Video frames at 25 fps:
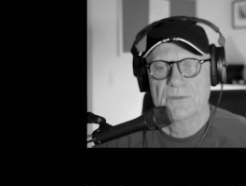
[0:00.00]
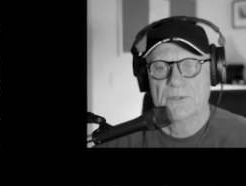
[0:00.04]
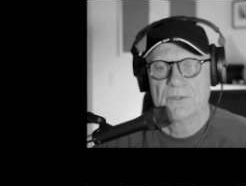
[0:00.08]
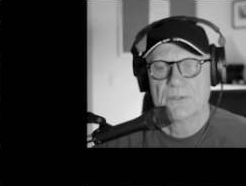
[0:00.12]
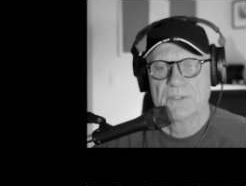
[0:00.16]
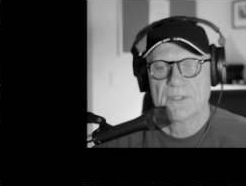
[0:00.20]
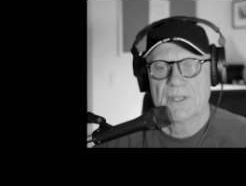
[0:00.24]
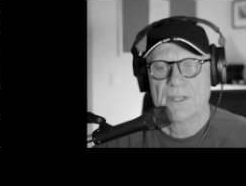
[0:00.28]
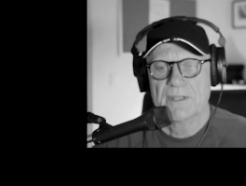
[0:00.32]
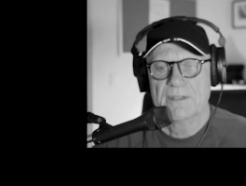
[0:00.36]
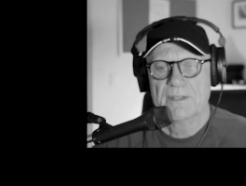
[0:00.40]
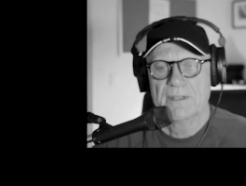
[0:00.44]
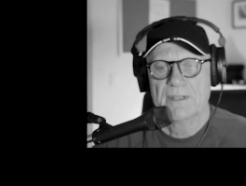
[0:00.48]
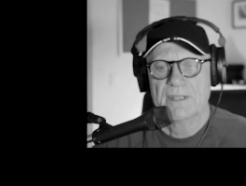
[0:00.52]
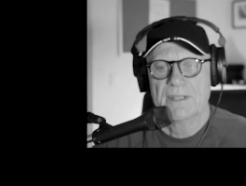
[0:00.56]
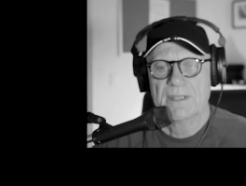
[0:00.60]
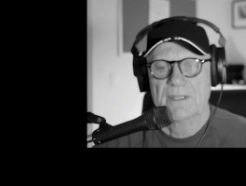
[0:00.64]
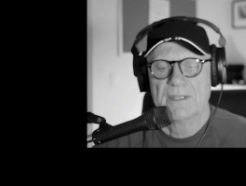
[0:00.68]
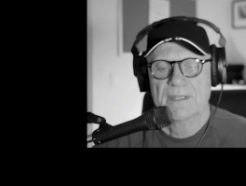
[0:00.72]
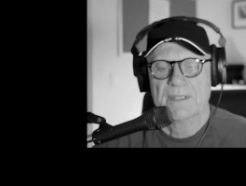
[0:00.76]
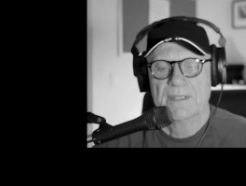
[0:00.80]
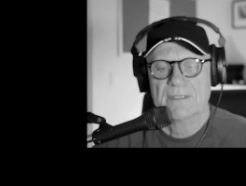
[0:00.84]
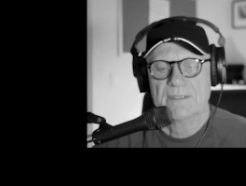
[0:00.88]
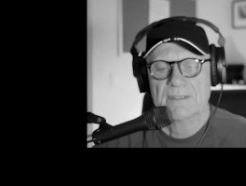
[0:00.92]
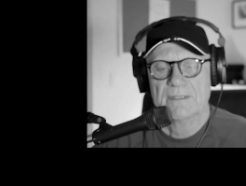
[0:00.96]
yeah, I think,
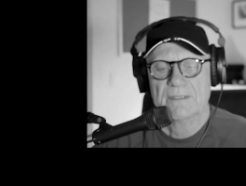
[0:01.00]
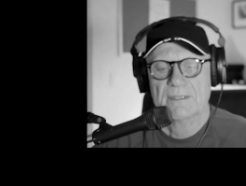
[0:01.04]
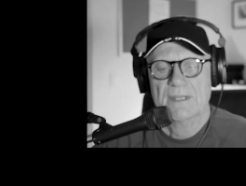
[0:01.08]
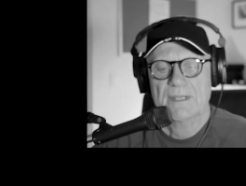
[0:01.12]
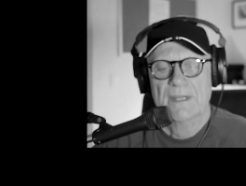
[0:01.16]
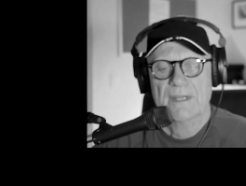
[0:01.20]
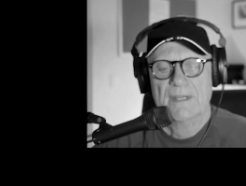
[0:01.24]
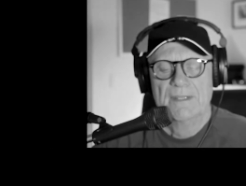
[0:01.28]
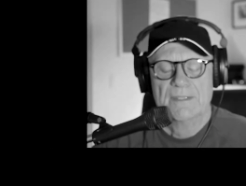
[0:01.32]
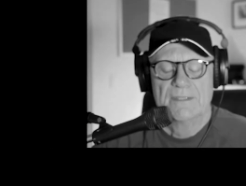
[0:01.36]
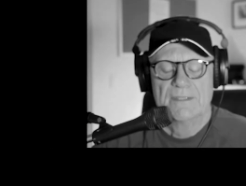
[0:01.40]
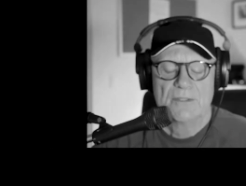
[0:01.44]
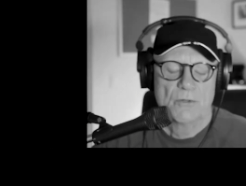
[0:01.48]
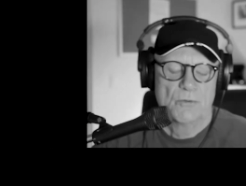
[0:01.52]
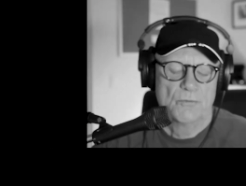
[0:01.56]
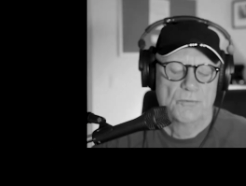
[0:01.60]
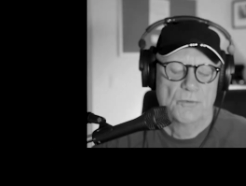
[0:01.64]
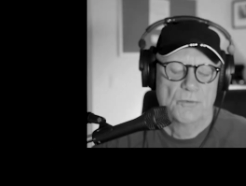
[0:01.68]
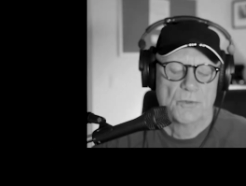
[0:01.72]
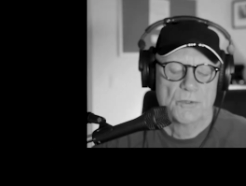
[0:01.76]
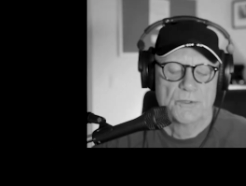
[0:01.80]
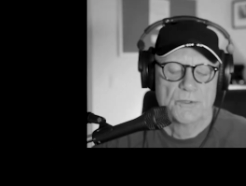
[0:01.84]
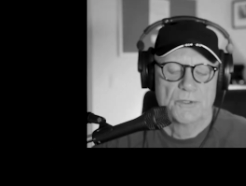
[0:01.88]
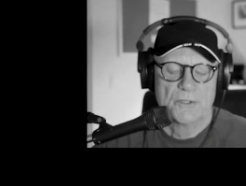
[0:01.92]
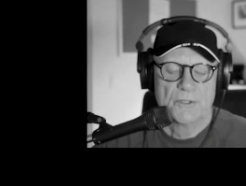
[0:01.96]
right. and so
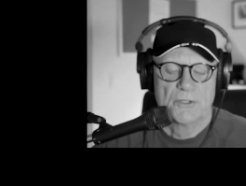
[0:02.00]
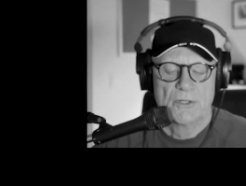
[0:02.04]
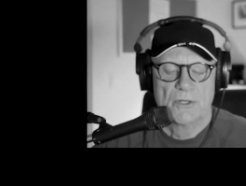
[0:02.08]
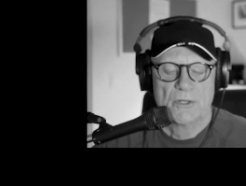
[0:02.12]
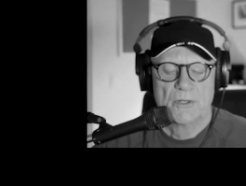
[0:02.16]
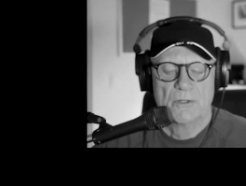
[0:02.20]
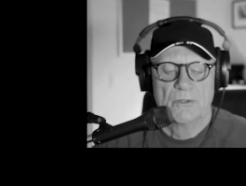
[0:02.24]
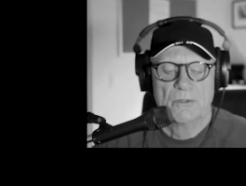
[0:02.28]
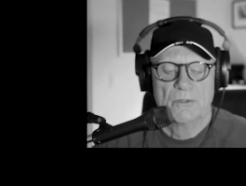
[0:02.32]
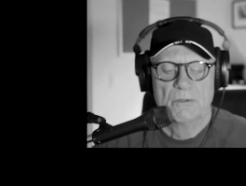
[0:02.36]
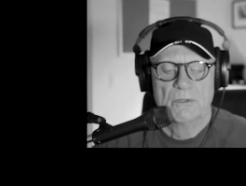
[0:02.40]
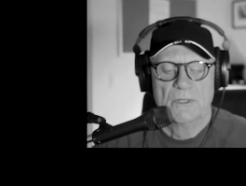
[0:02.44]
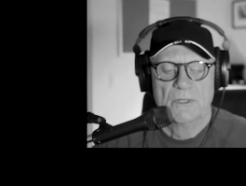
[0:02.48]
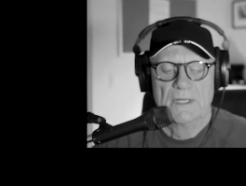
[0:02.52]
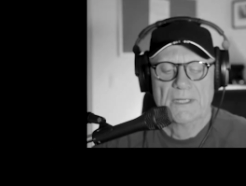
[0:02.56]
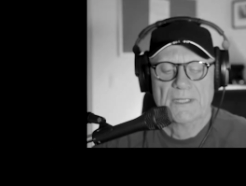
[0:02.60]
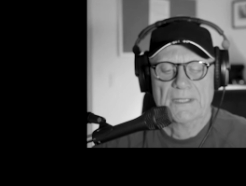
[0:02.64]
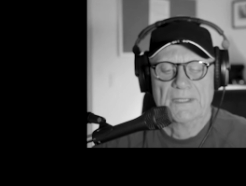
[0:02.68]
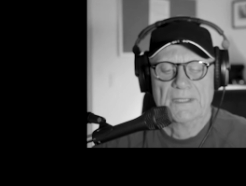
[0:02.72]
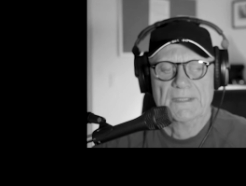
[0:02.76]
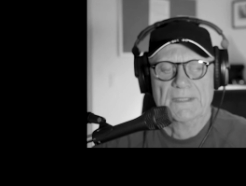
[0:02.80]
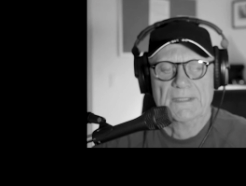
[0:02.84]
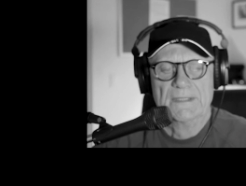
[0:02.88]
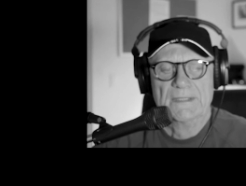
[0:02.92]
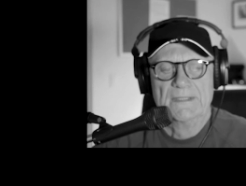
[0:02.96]
forth. So, uh,
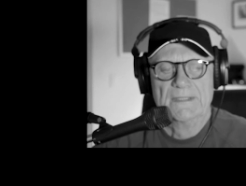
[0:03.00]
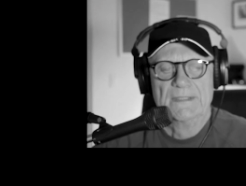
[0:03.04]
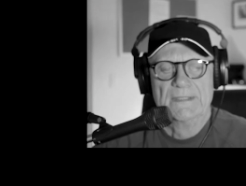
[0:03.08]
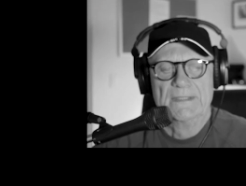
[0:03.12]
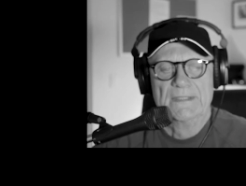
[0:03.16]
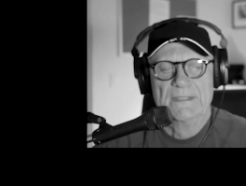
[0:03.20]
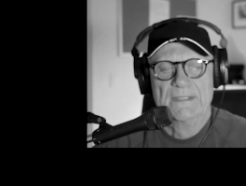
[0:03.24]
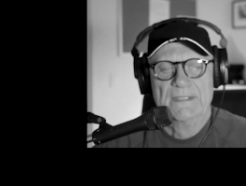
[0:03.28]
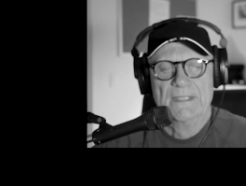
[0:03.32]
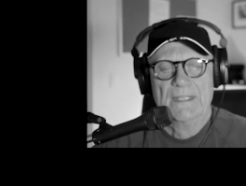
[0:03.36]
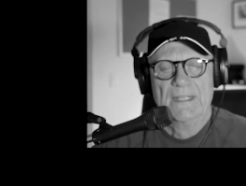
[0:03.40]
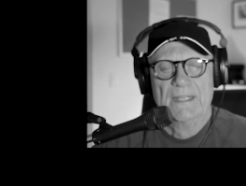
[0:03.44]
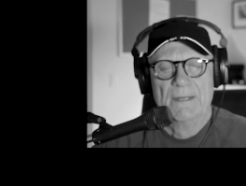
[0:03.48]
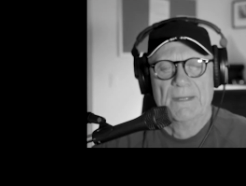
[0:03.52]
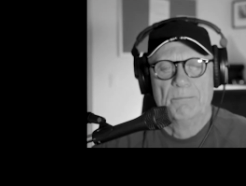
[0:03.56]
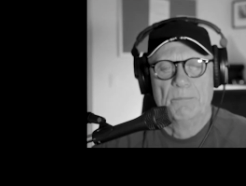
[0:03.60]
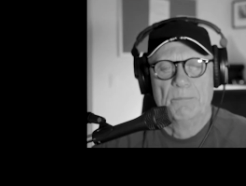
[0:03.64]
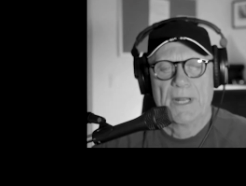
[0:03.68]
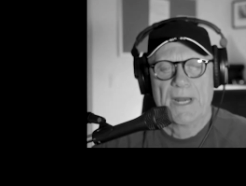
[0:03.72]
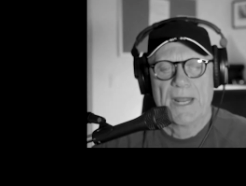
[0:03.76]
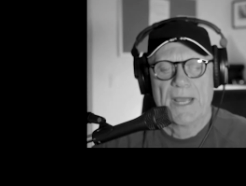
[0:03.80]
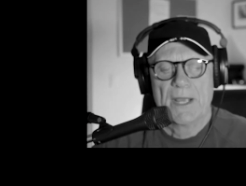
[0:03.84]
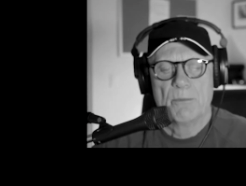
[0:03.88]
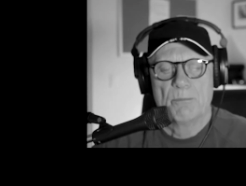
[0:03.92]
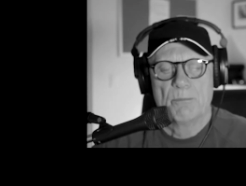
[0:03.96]

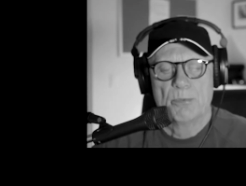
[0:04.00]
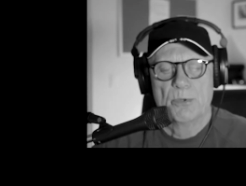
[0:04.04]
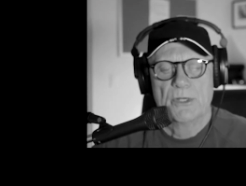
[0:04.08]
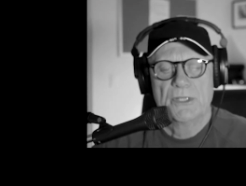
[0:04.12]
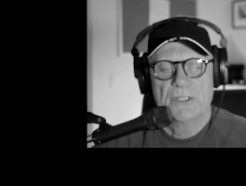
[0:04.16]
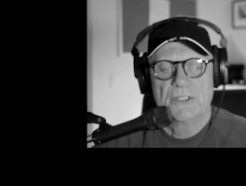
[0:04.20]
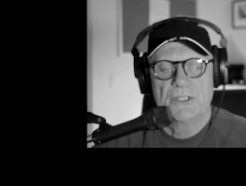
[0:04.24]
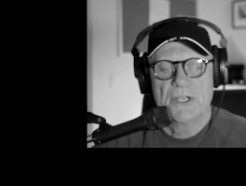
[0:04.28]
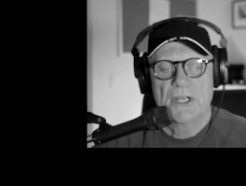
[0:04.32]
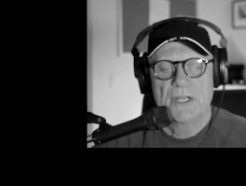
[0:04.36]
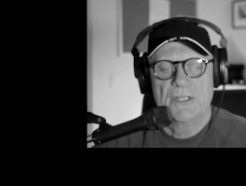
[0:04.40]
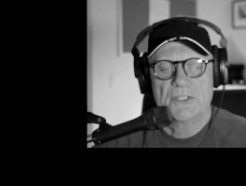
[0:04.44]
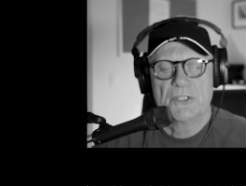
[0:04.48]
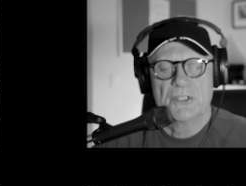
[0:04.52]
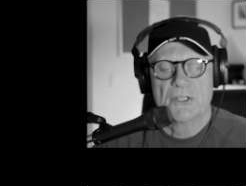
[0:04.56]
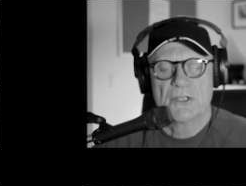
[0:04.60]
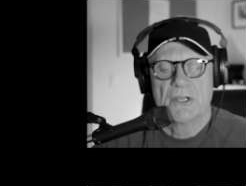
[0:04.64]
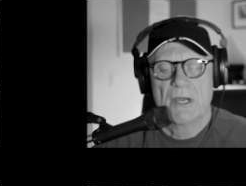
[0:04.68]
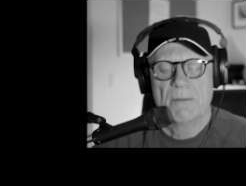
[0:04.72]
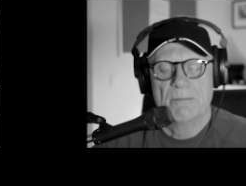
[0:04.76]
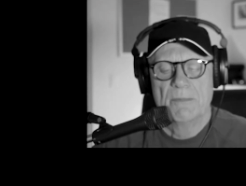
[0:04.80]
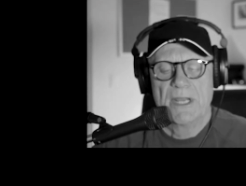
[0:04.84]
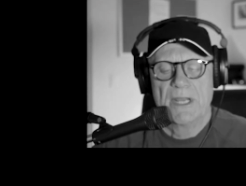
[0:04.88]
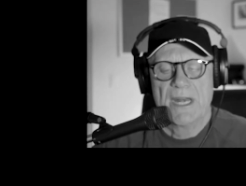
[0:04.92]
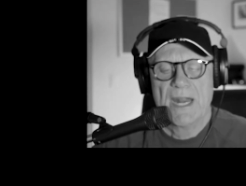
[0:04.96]
but I appreciate you
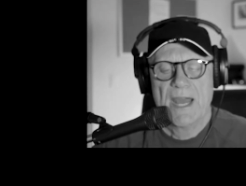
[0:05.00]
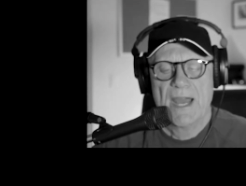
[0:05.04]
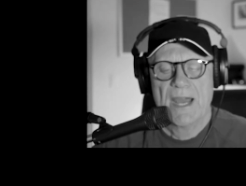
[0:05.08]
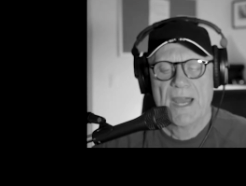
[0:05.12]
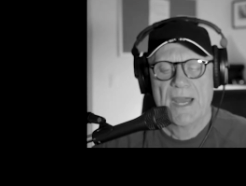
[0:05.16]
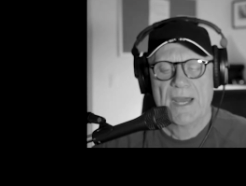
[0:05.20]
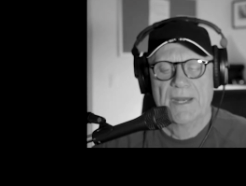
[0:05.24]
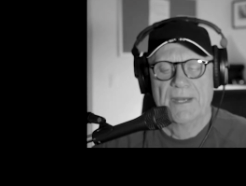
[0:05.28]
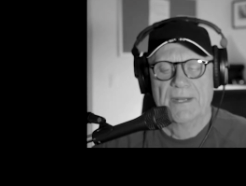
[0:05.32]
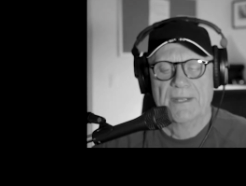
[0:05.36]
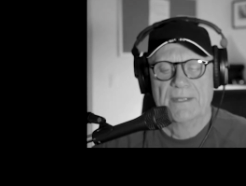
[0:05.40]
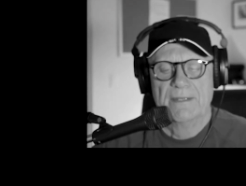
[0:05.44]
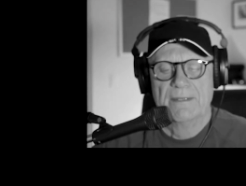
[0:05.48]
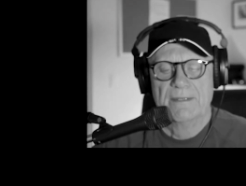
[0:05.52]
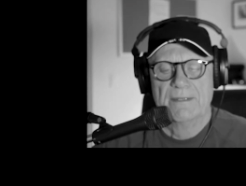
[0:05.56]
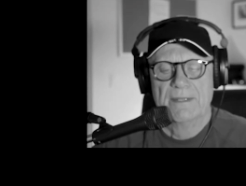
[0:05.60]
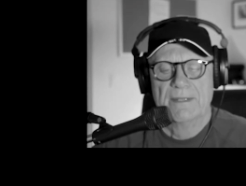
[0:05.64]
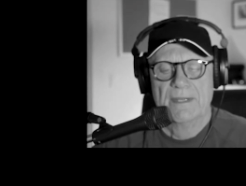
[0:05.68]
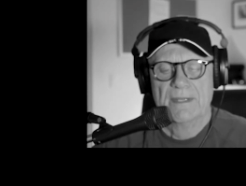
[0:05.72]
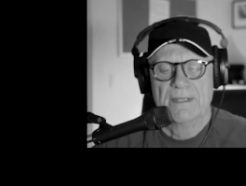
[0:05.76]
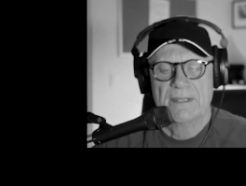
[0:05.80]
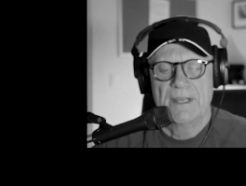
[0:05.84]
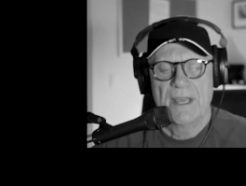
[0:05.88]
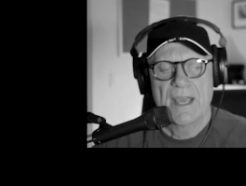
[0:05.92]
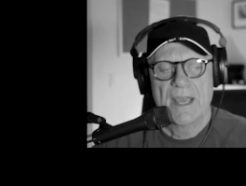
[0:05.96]
coming on. And
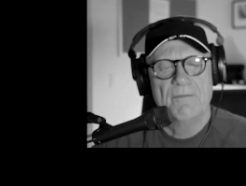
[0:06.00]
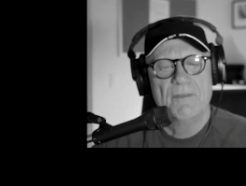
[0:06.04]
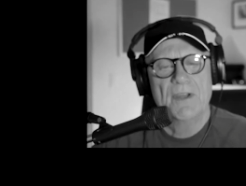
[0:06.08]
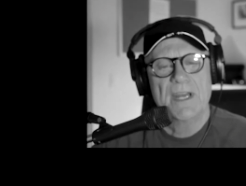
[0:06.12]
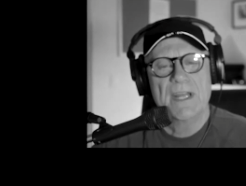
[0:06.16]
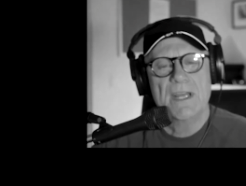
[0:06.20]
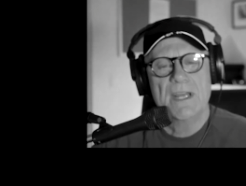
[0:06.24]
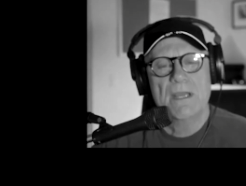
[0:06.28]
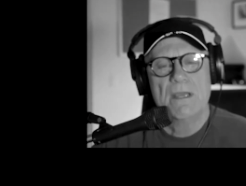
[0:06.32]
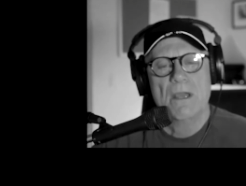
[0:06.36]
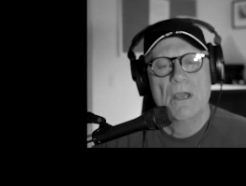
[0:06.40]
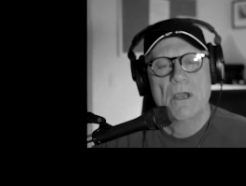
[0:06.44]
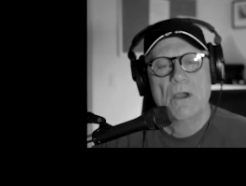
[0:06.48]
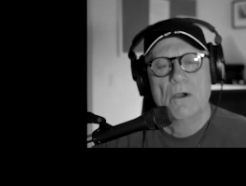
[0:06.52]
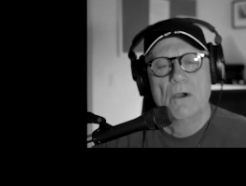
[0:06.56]
uh, do you have any?